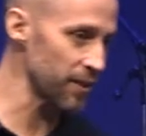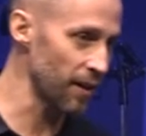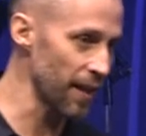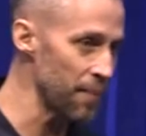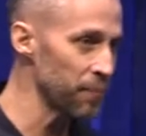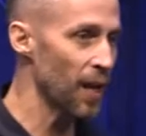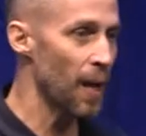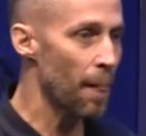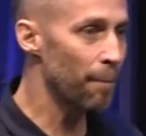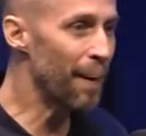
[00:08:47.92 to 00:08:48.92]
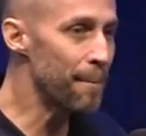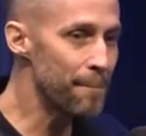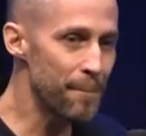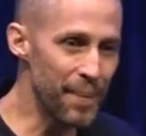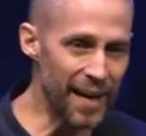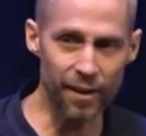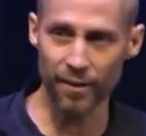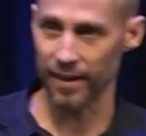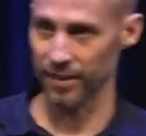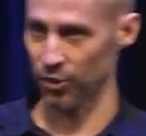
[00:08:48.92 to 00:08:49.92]
and all that. But
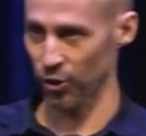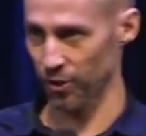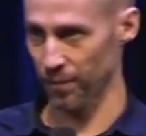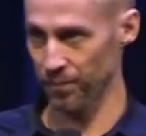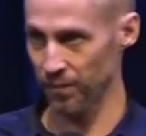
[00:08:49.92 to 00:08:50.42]
marriage